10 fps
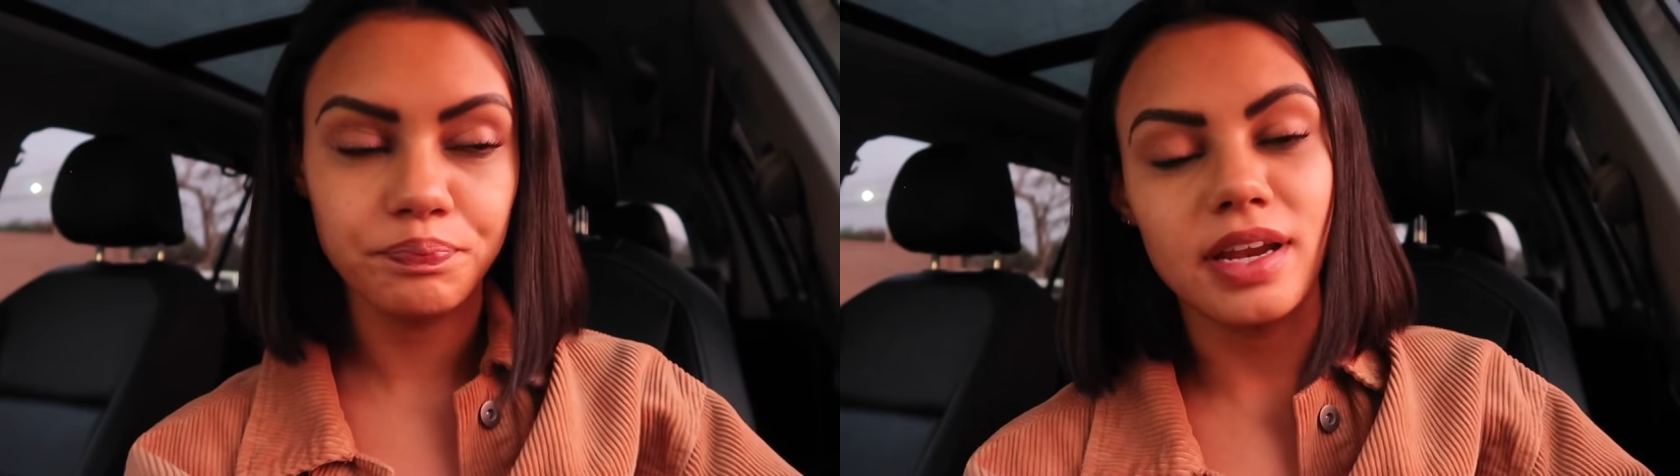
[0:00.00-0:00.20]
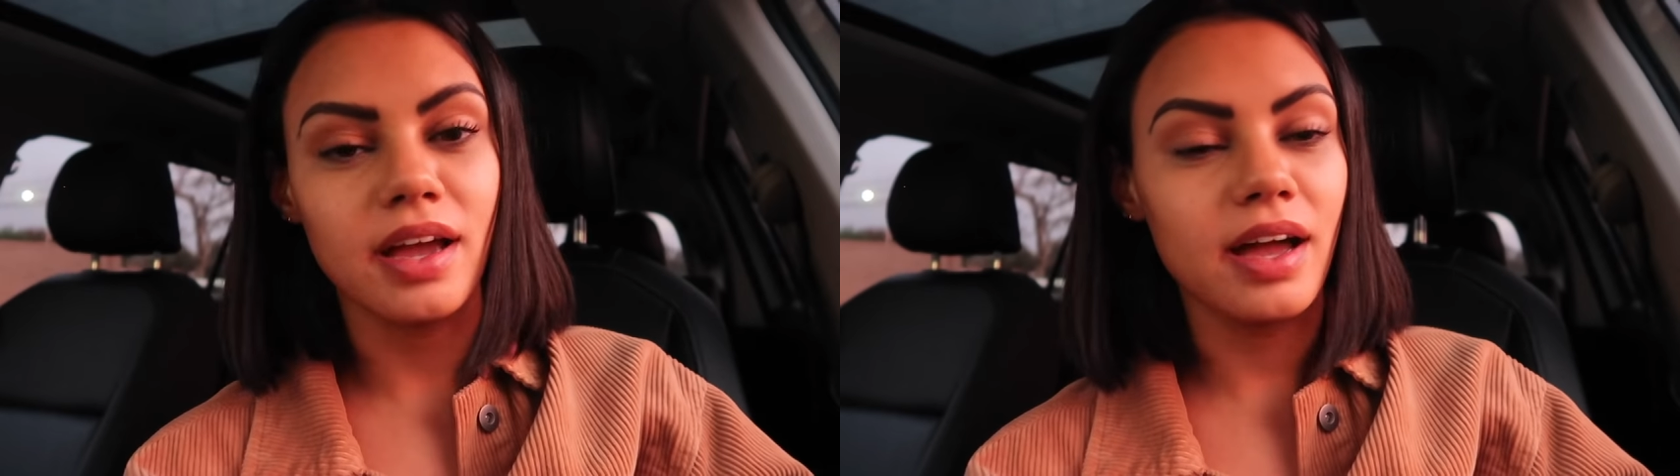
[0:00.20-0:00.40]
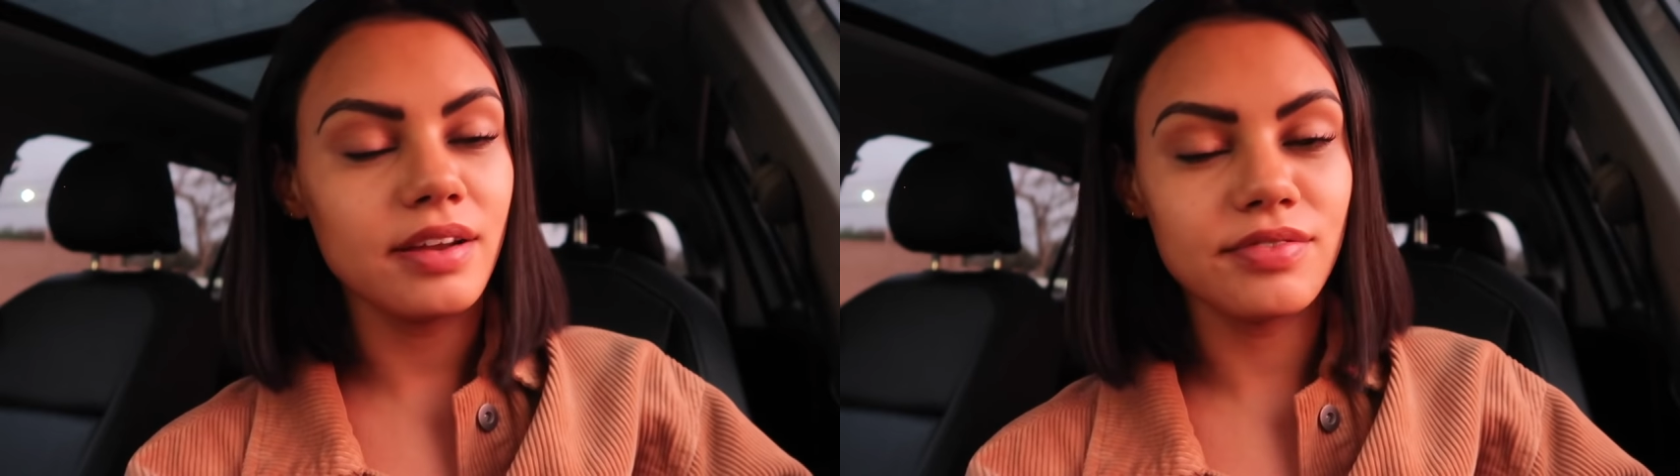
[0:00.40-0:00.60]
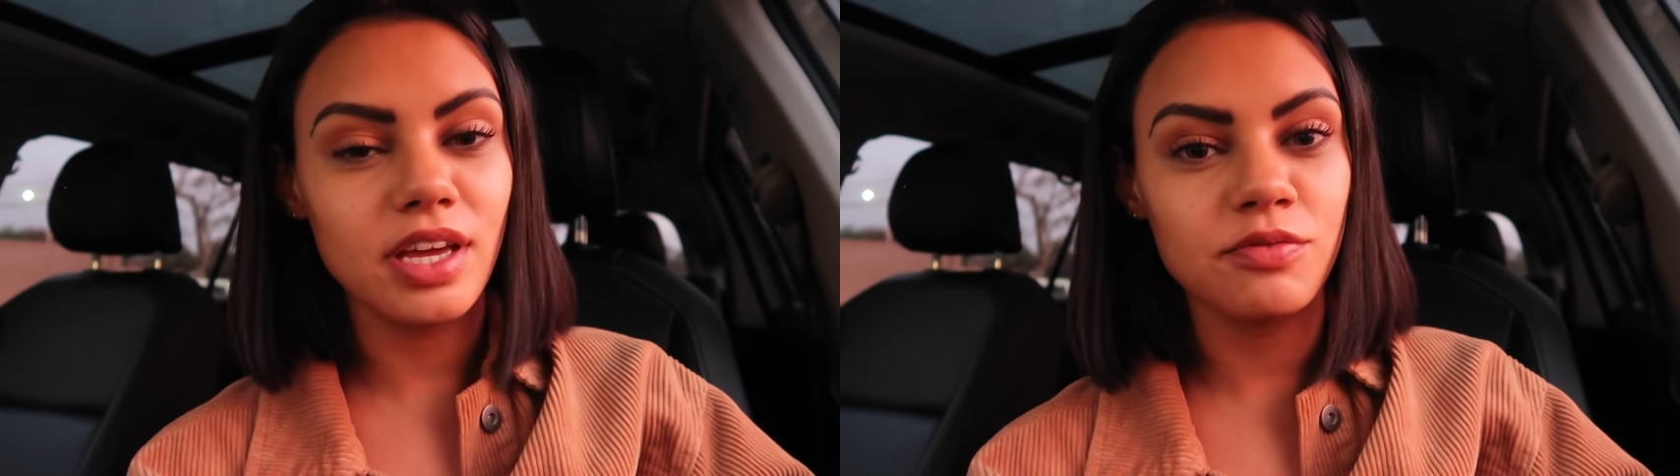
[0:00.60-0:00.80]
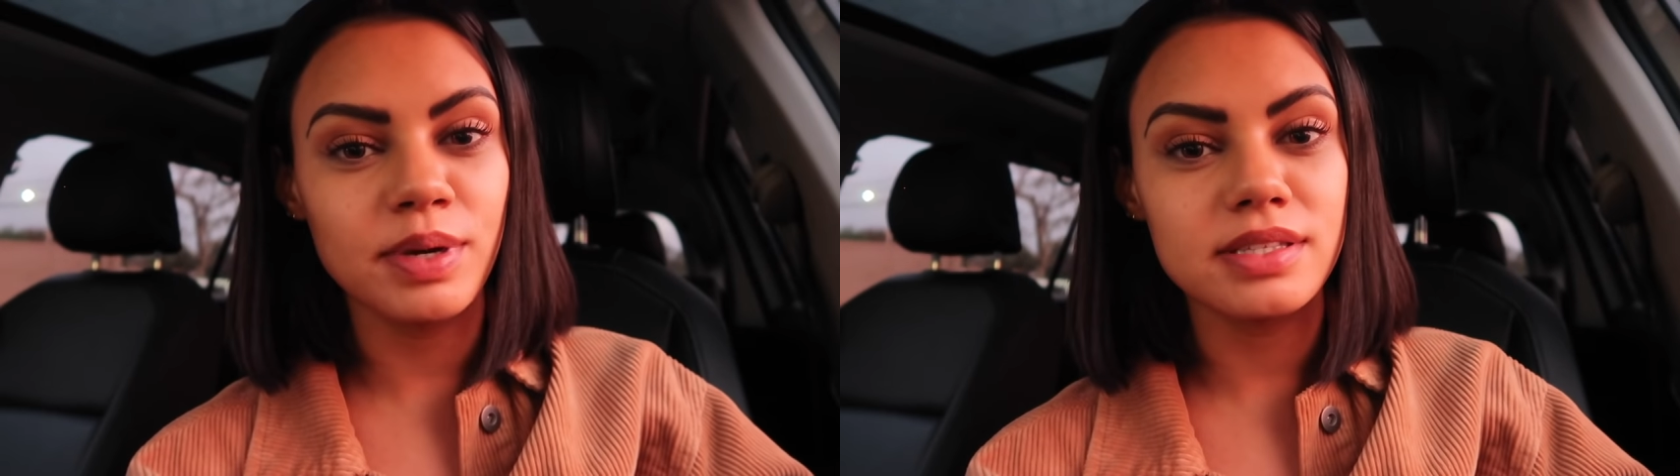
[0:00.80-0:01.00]
And I kind of
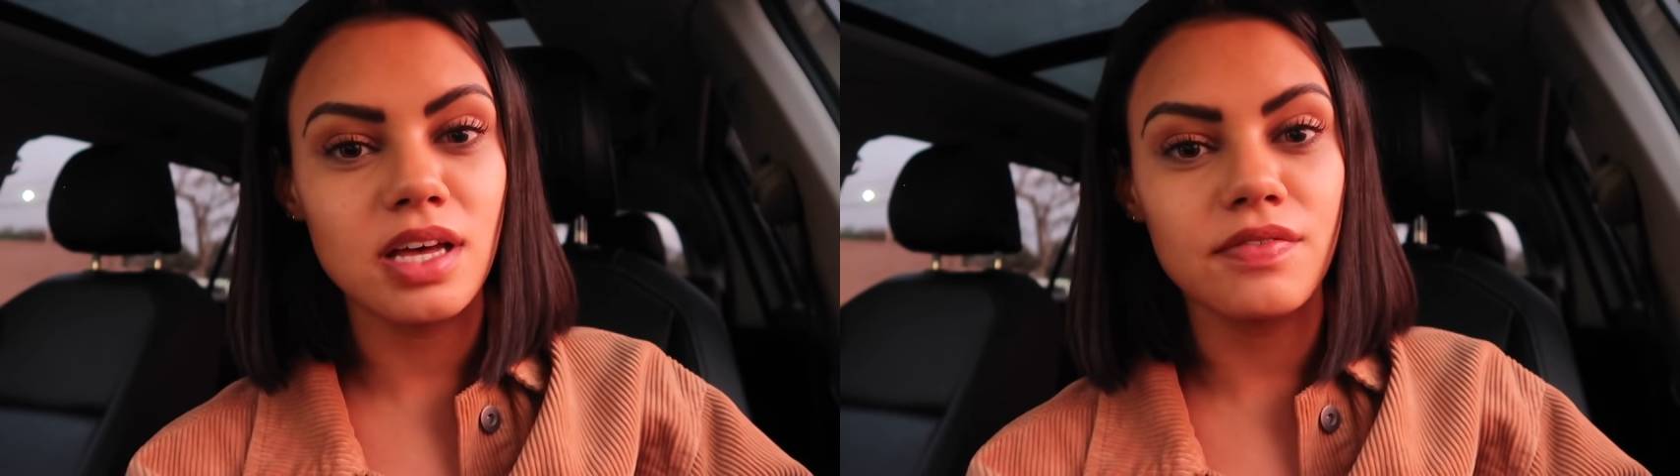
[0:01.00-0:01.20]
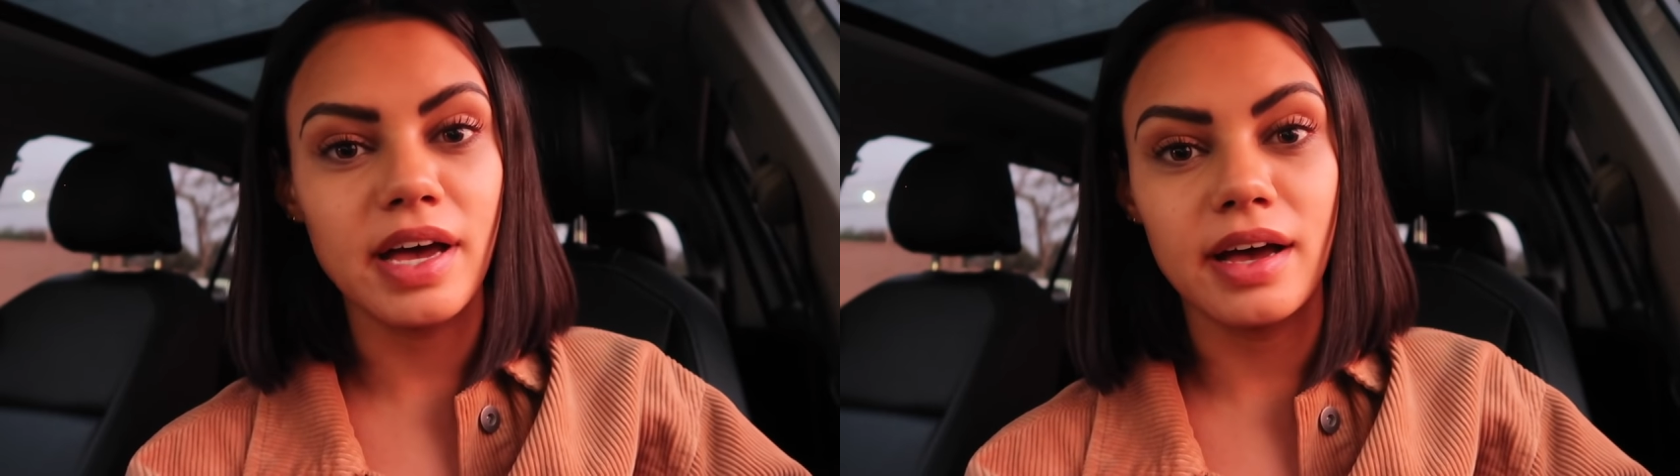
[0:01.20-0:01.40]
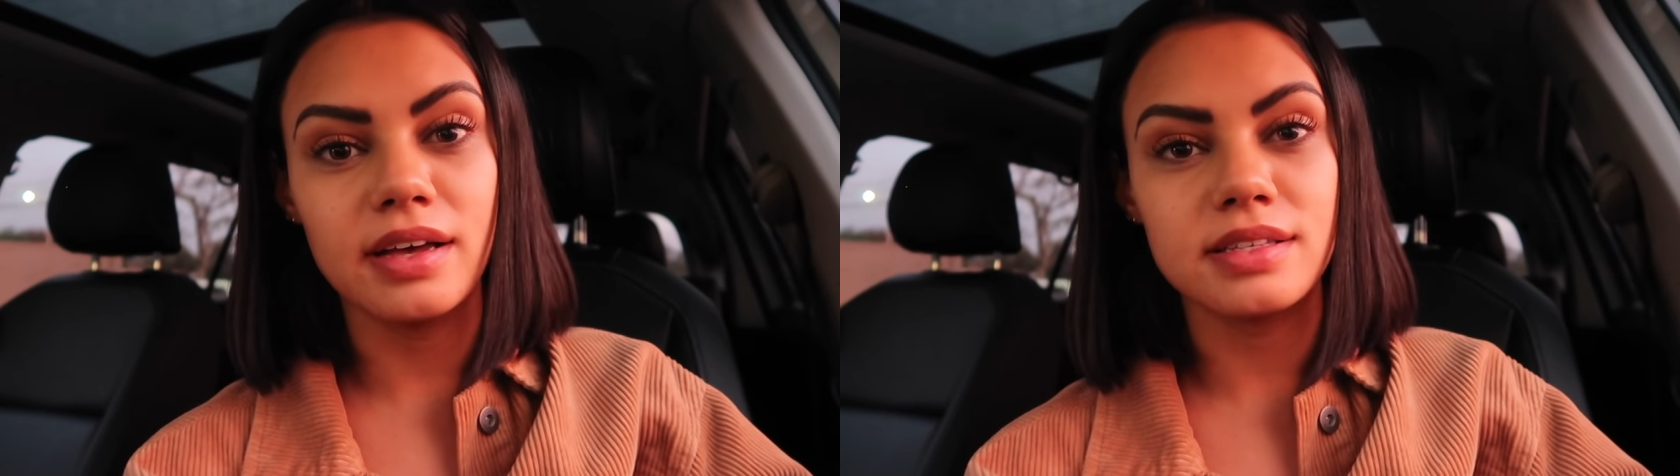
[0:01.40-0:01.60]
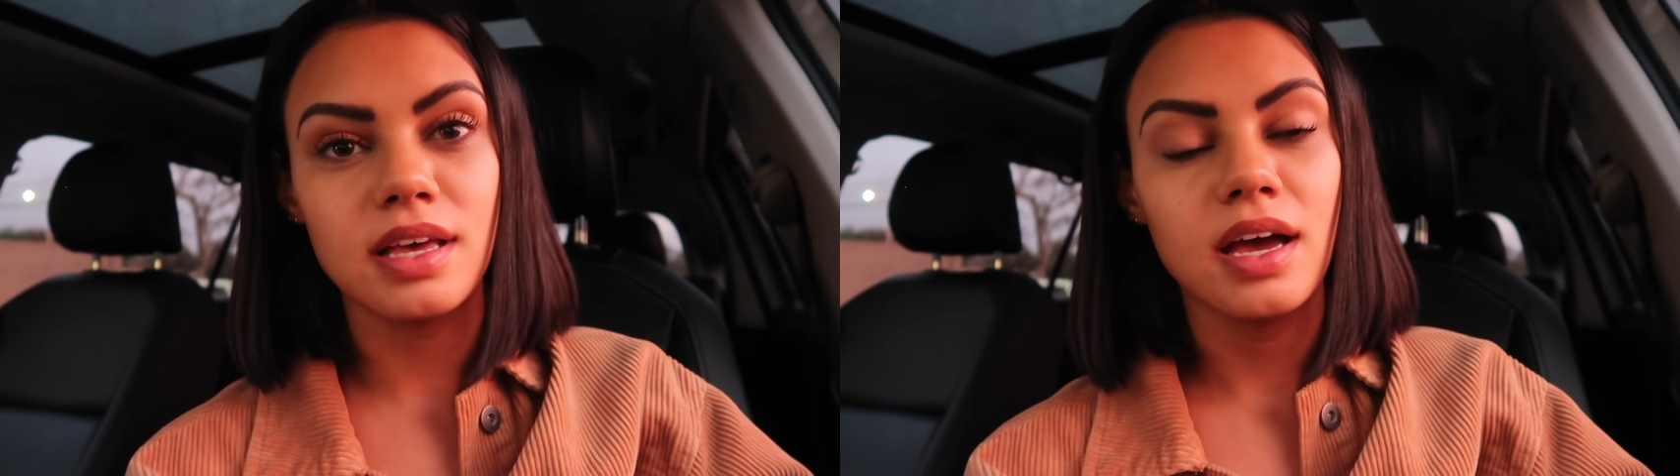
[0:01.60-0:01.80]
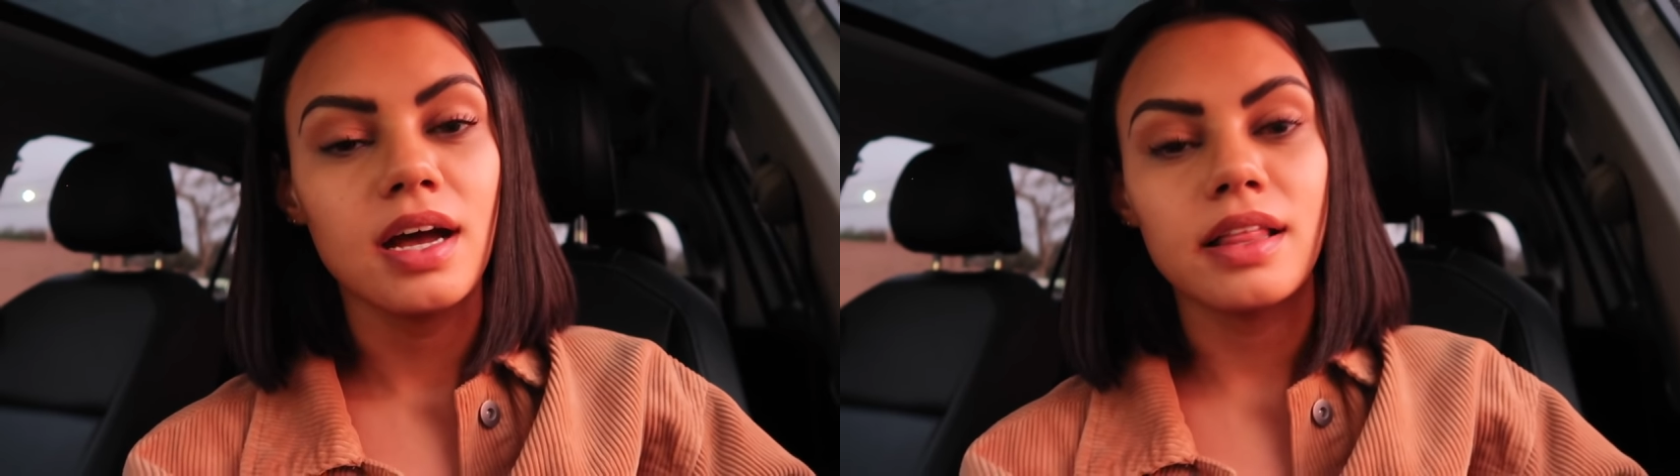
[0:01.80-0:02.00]
think of myself as
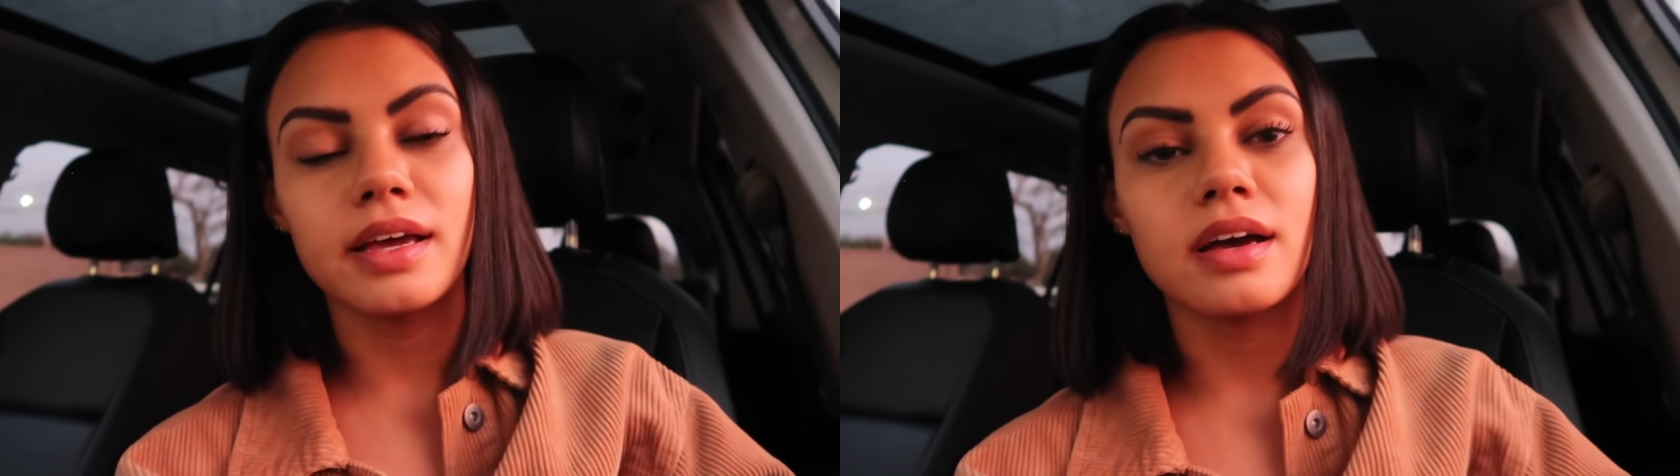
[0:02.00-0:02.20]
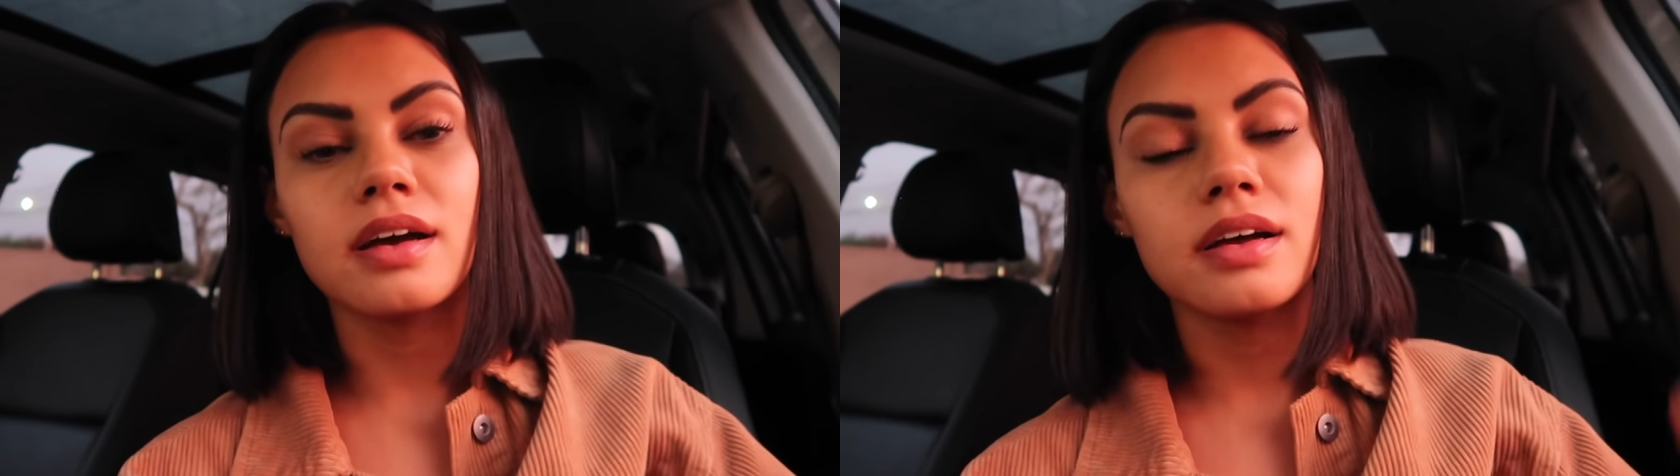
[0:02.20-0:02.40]
like